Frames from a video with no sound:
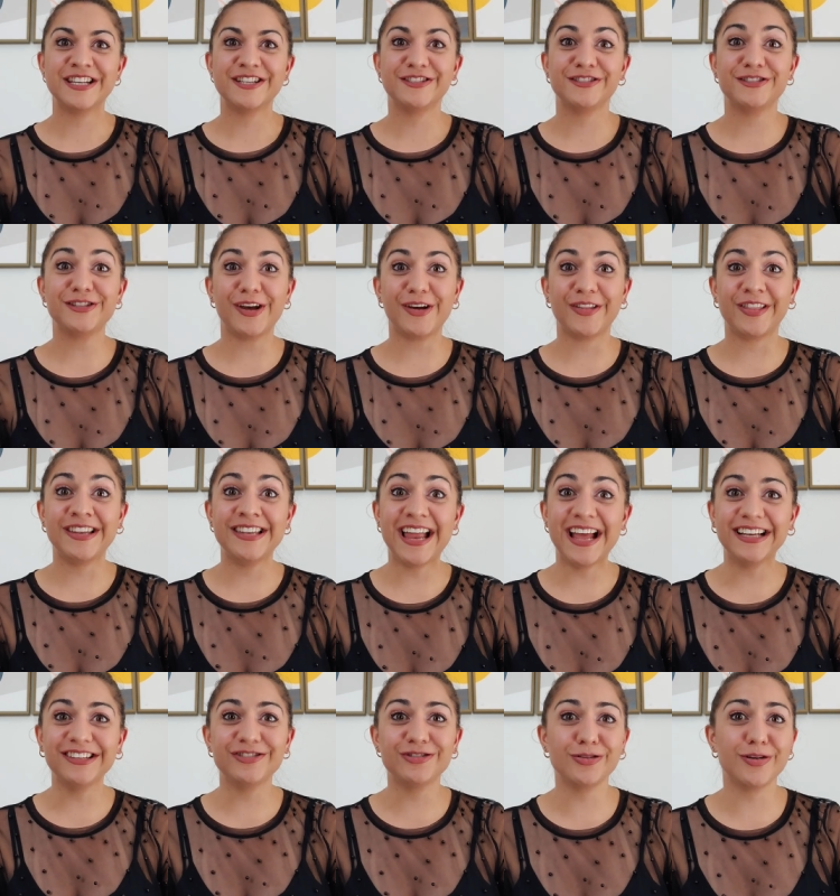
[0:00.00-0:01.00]
So the
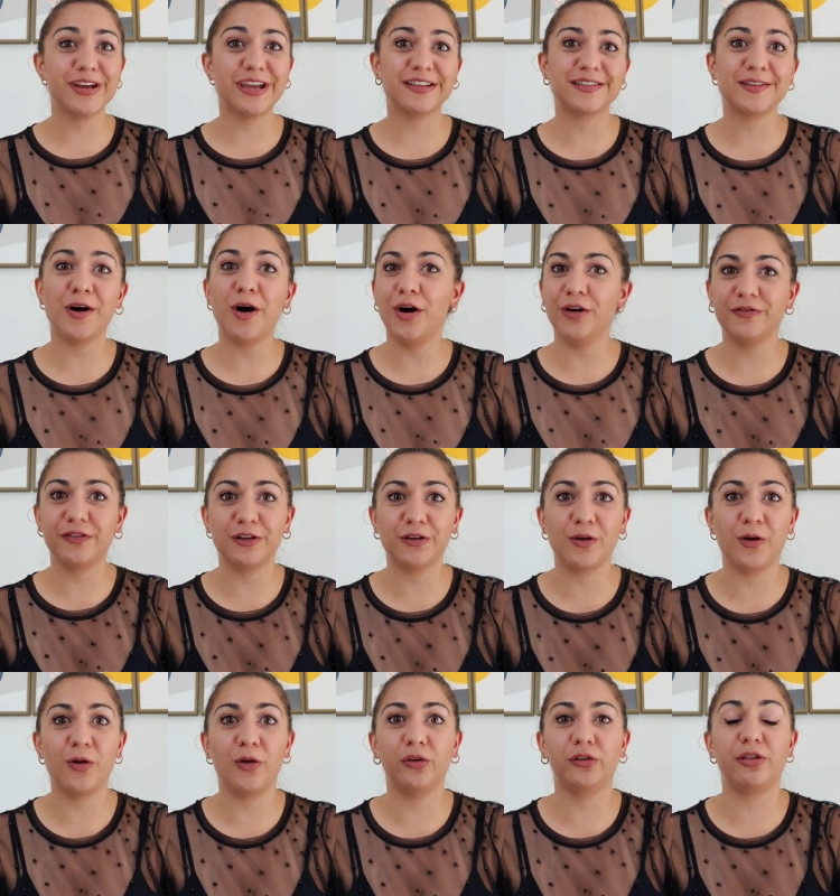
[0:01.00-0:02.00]
next trick is often
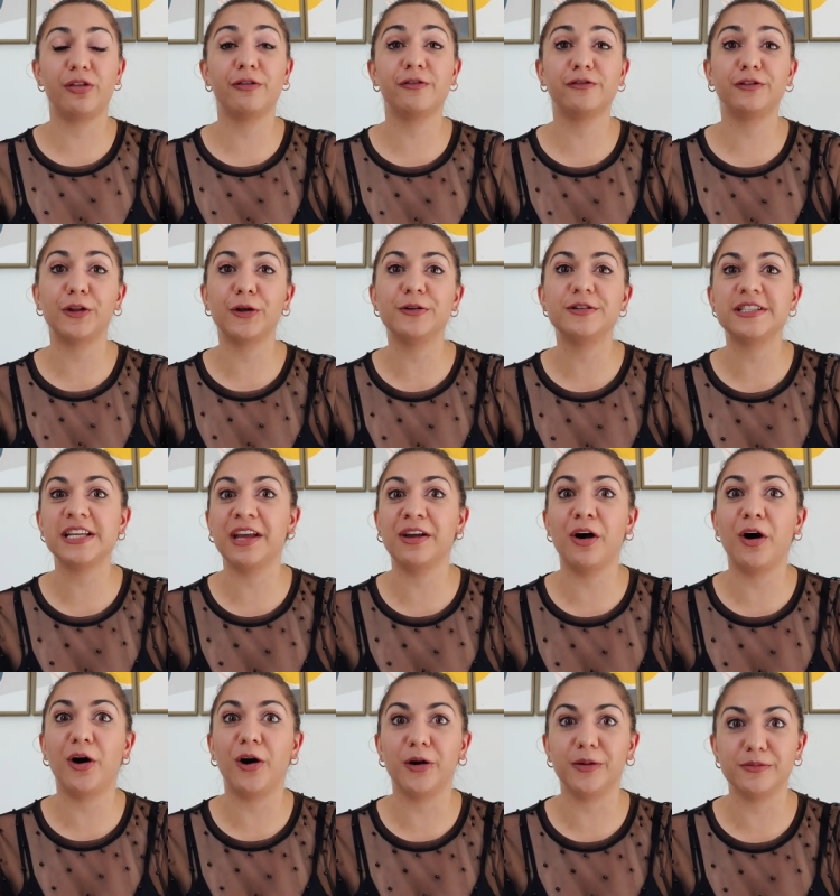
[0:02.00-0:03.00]
called the floating
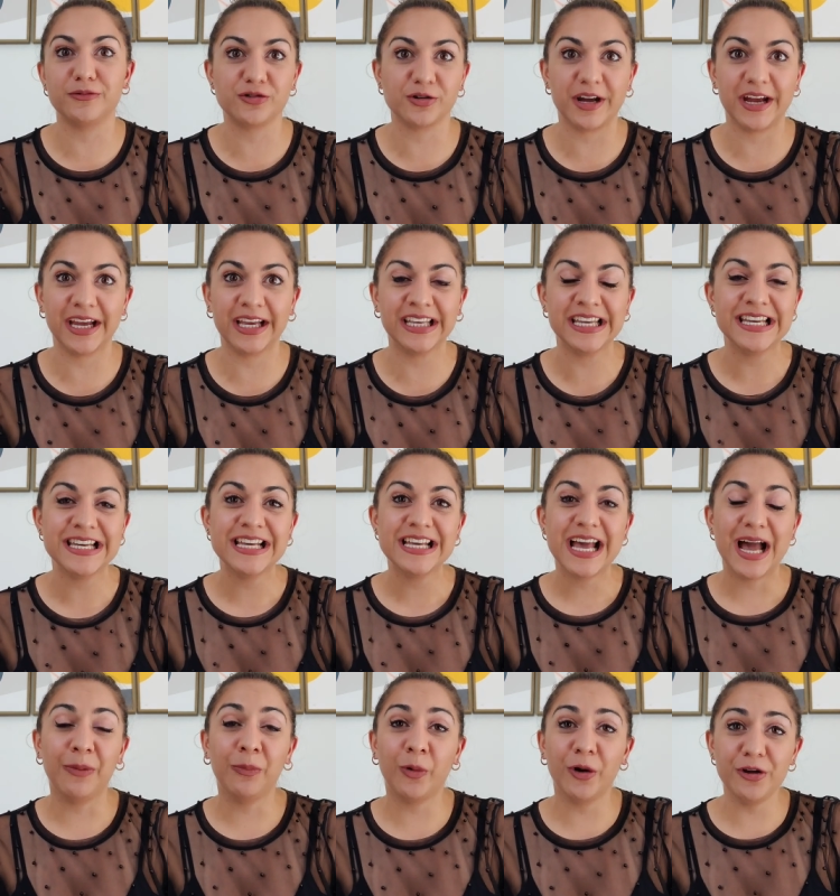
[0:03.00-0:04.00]
arm trick.
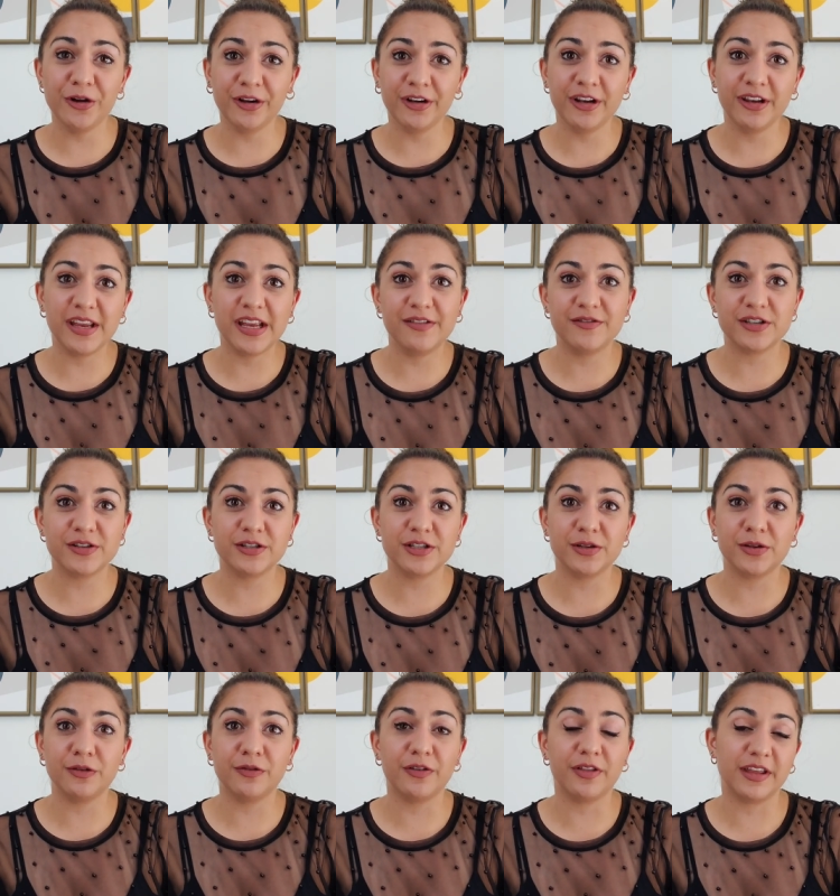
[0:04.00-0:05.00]
And what you're gonna need to
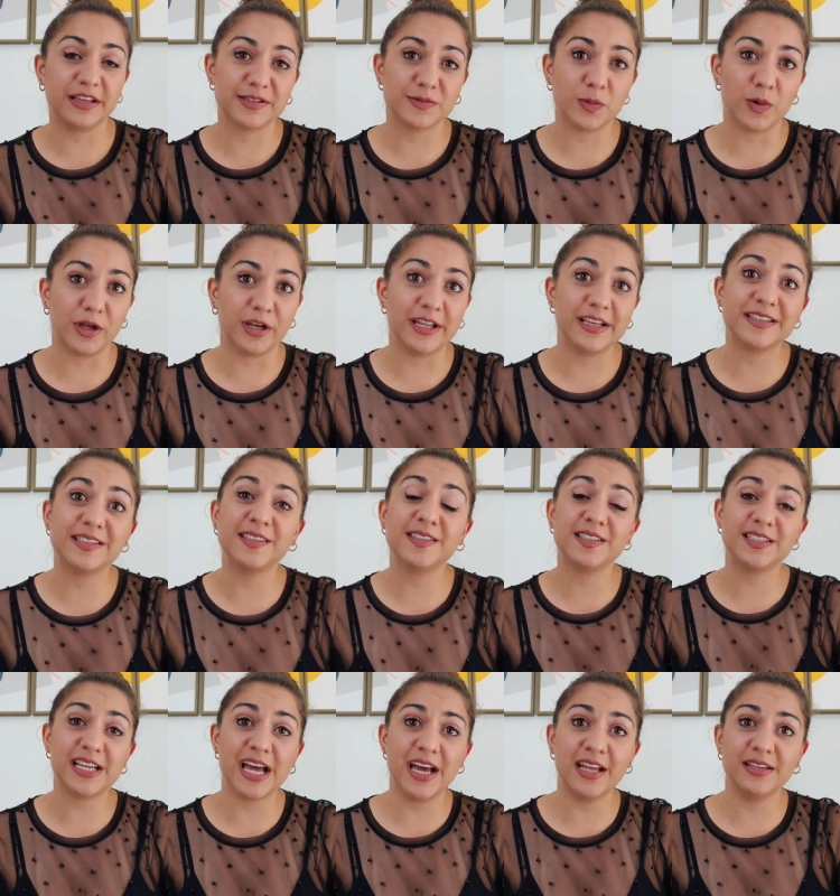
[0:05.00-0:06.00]
do for this one is
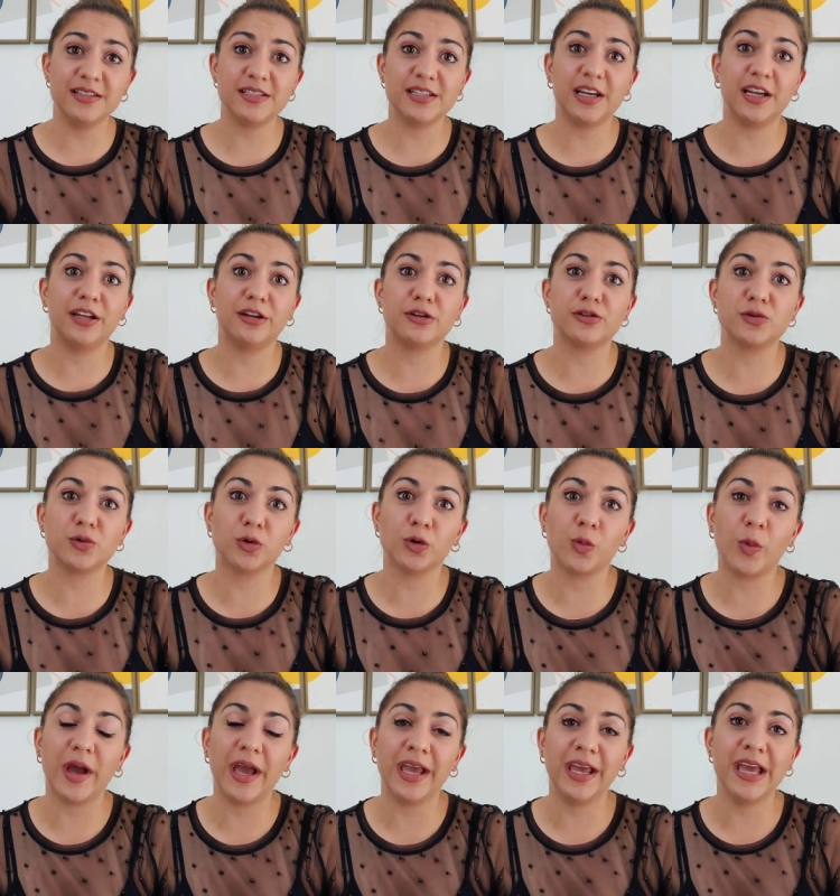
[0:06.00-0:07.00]
stand in a
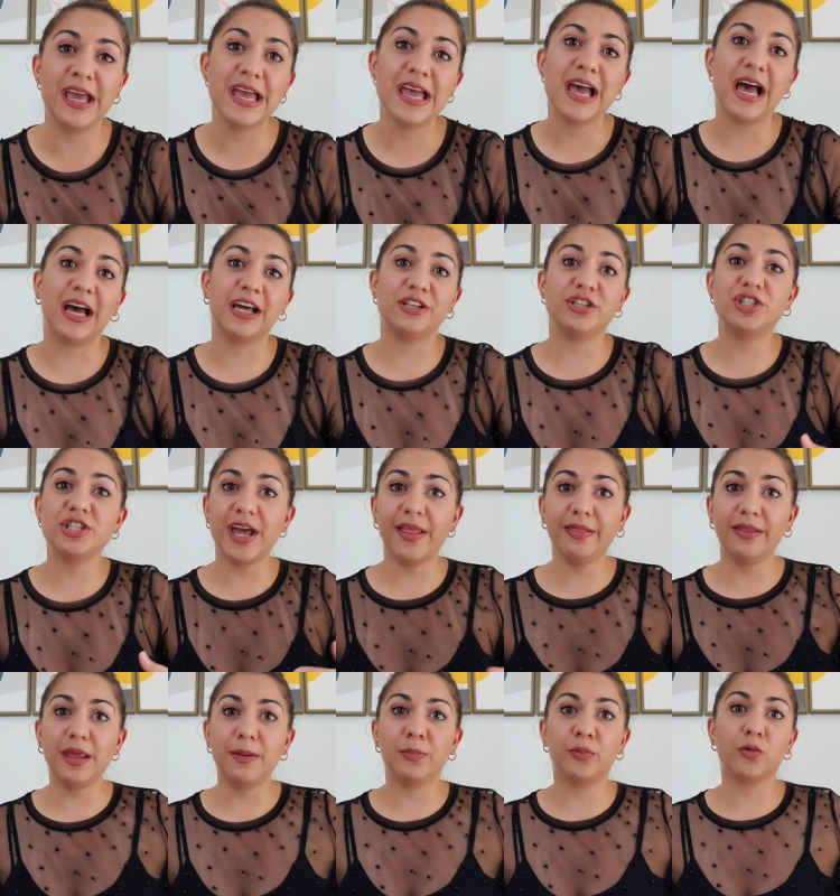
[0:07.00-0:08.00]
doorway and
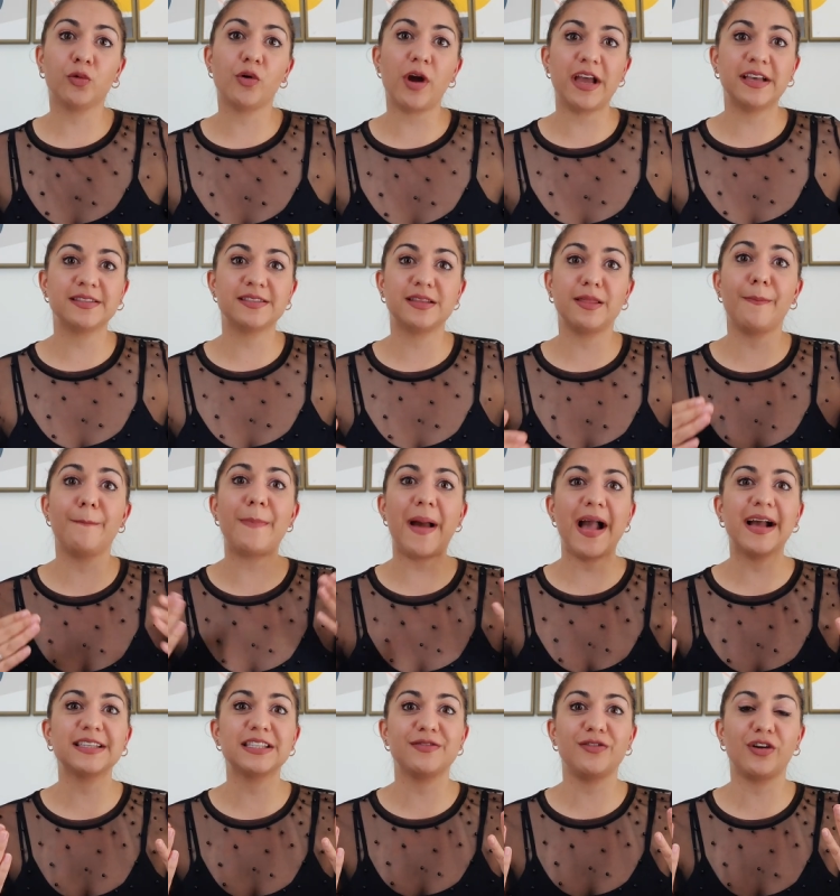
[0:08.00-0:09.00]
gently press the
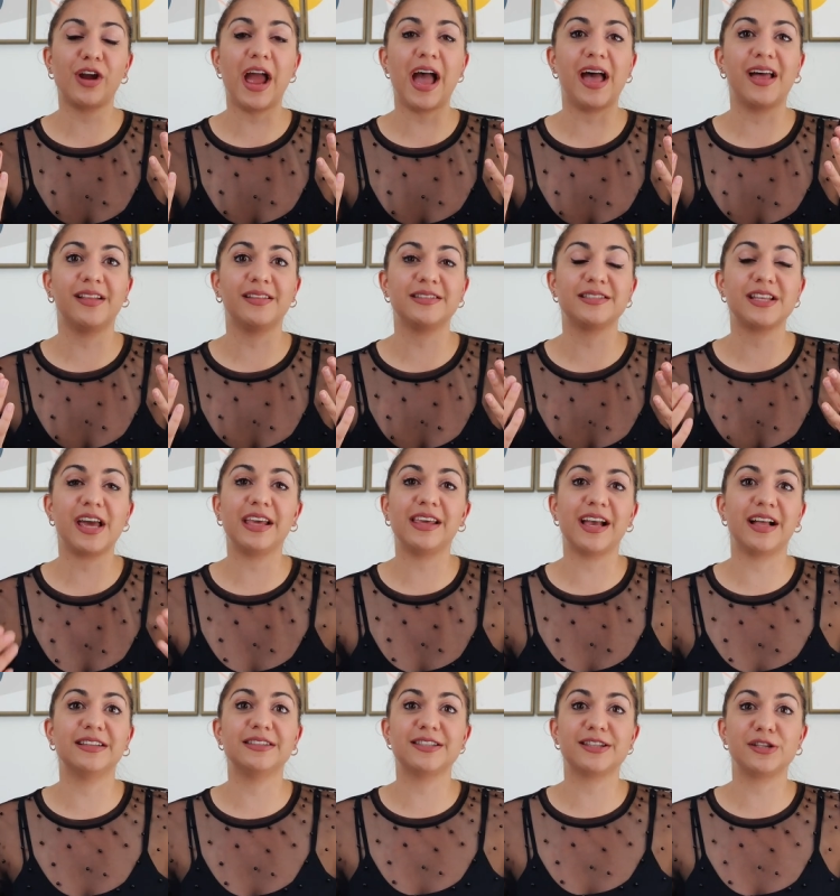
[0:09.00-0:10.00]
backs of your hands
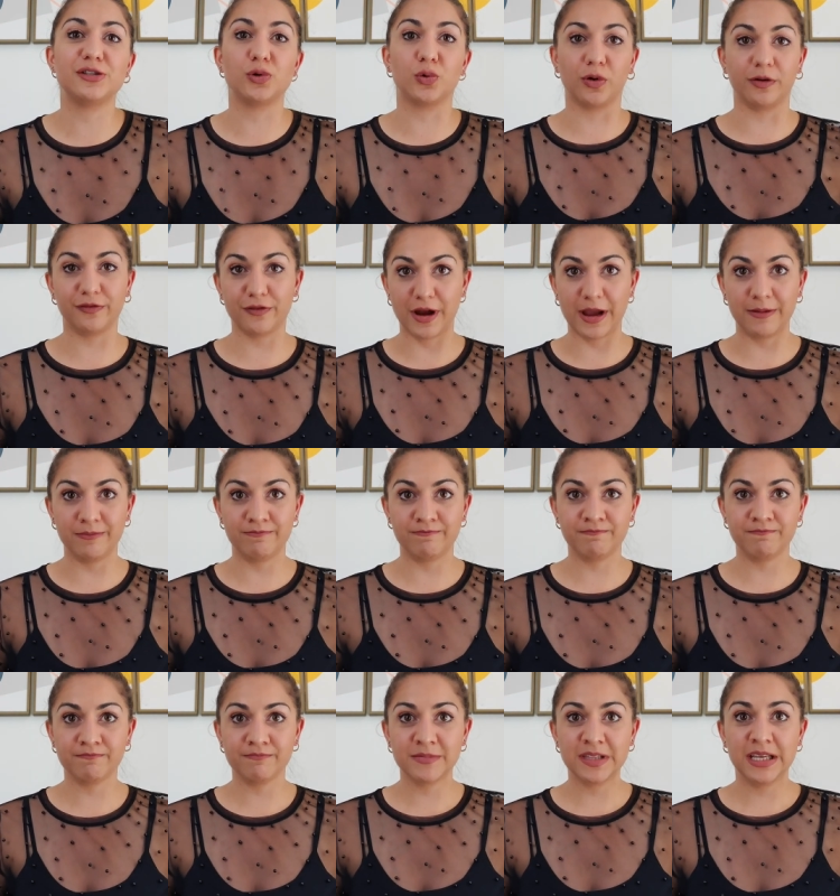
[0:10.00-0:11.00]
against the door frame.
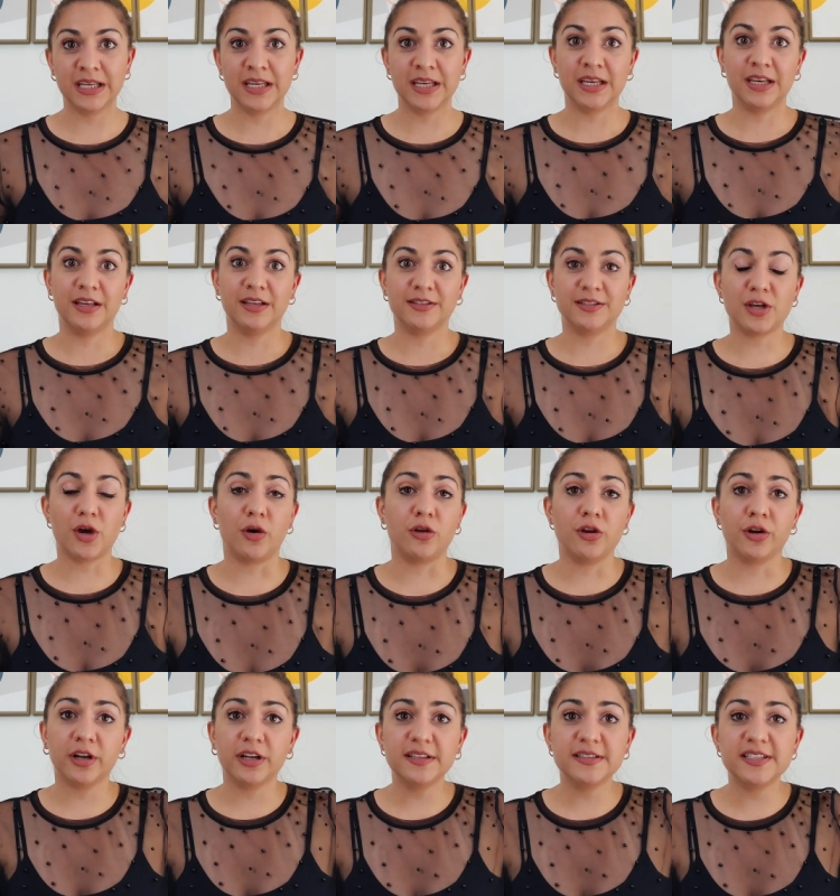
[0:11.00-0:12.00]
So
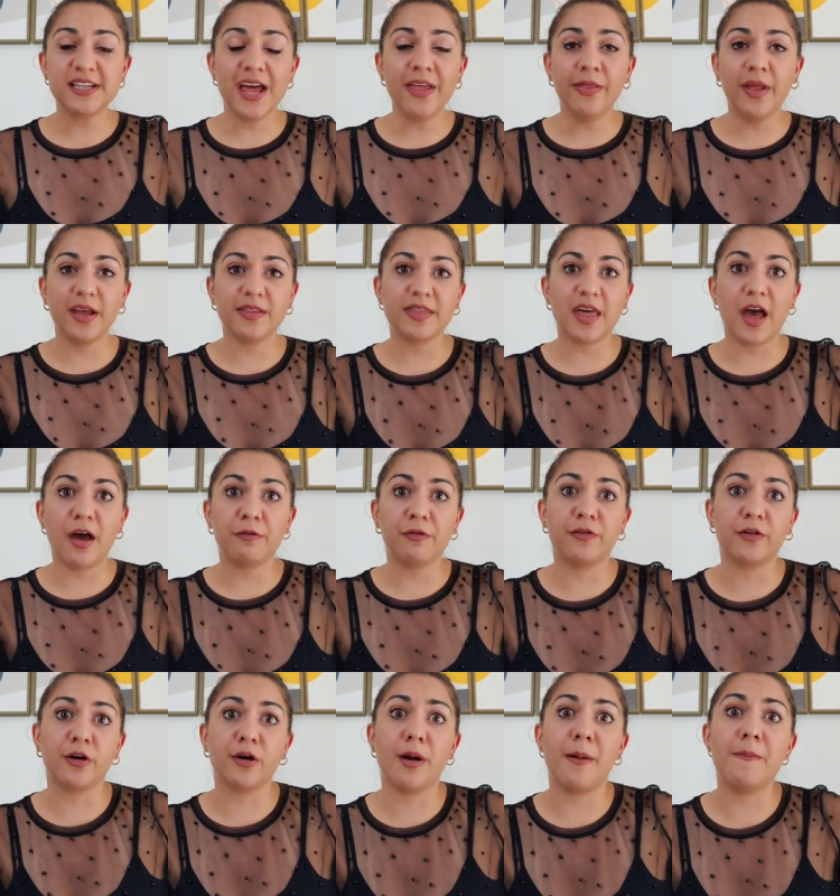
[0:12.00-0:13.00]
you're gonna stand like that
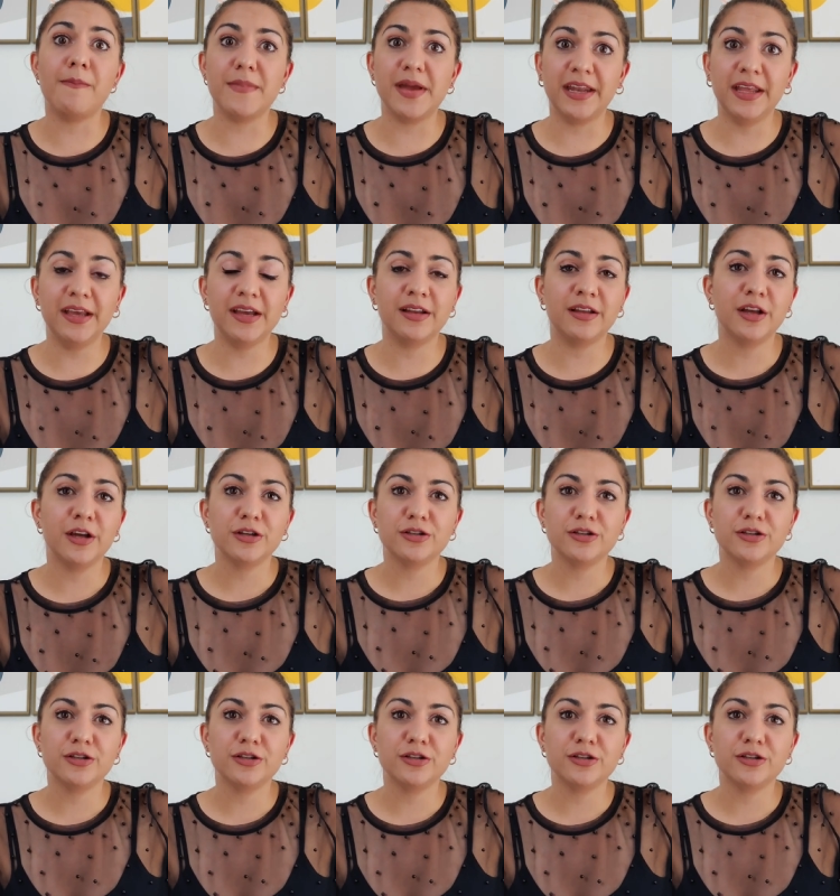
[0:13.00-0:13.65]
for a minute.